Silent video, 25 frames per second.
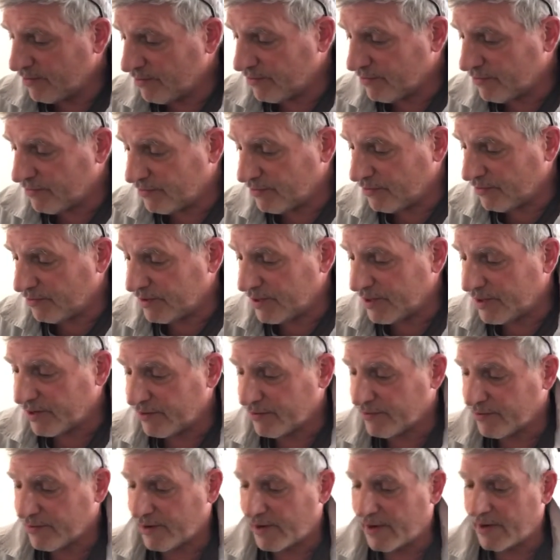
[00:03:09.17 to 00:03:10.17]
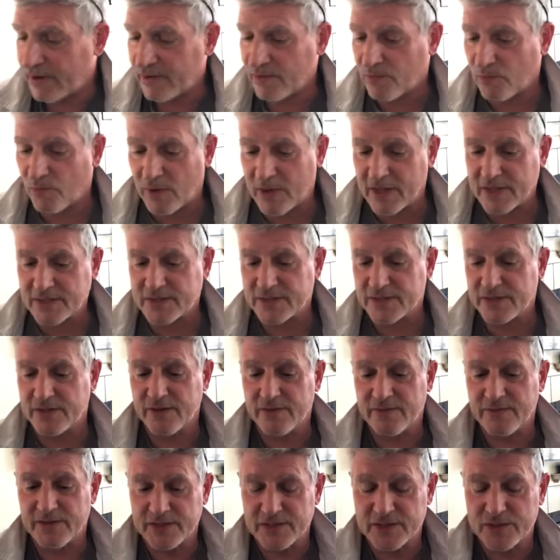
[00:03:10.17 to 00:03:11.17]
student, your child wants to
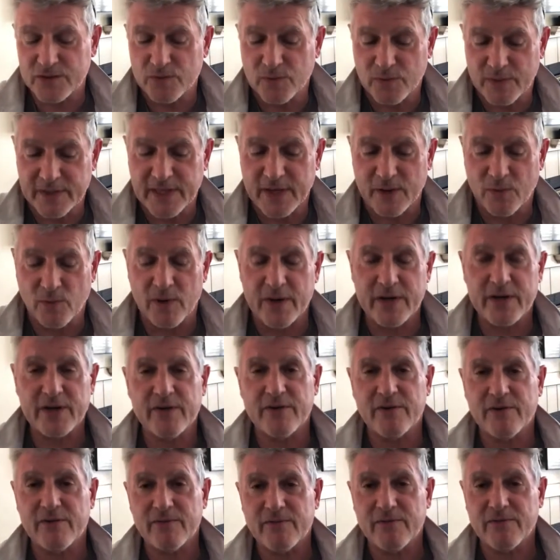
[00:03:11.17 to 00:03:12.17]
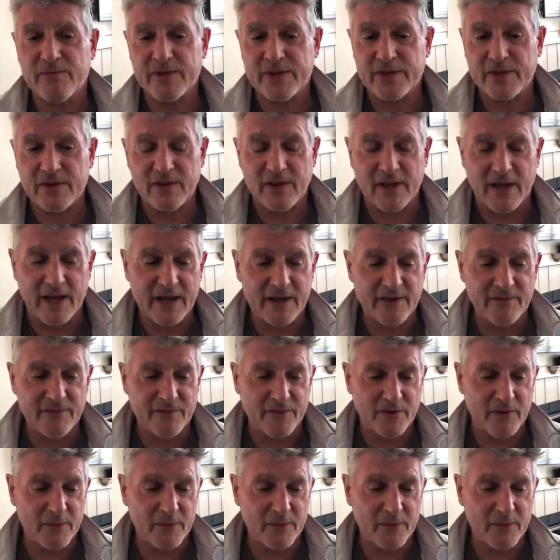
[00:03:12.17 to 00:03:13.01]
do, if this is what they want to do with their life,